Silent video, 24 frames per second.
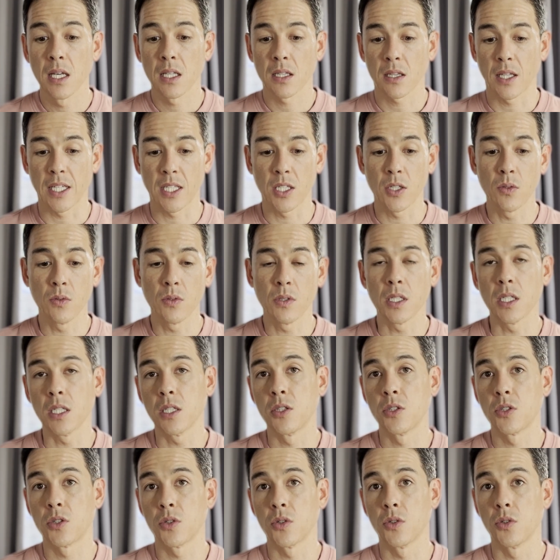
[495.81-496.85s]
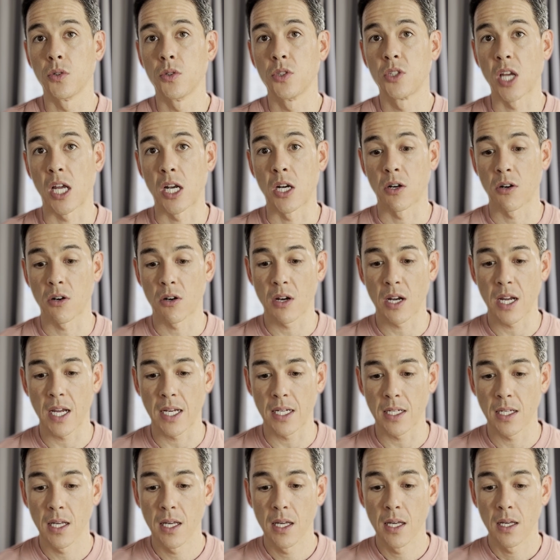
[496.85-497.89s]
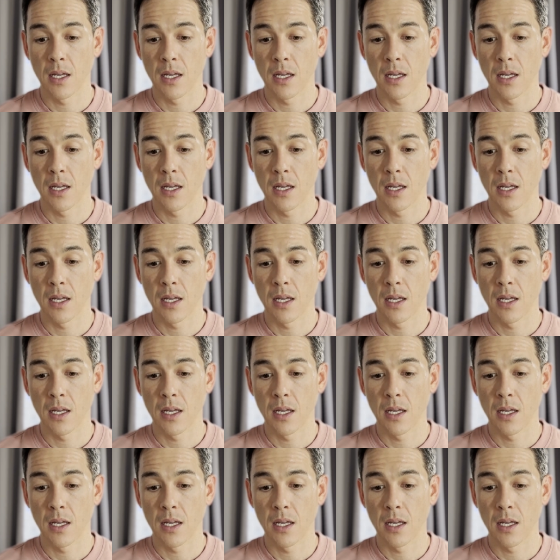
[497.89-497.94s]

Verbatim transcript: like you need to generate